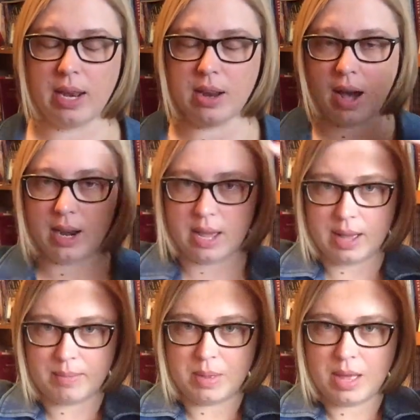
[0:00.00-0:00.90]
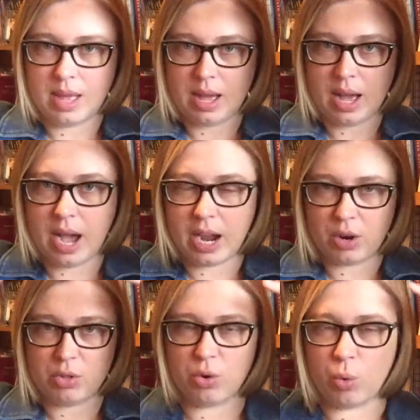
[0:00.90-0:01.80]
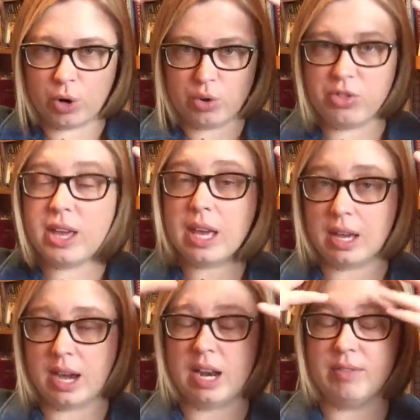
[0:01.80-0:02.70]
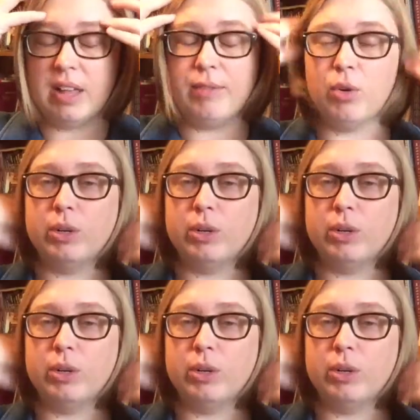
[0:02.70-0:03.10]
Not a higher order thinking kind of level,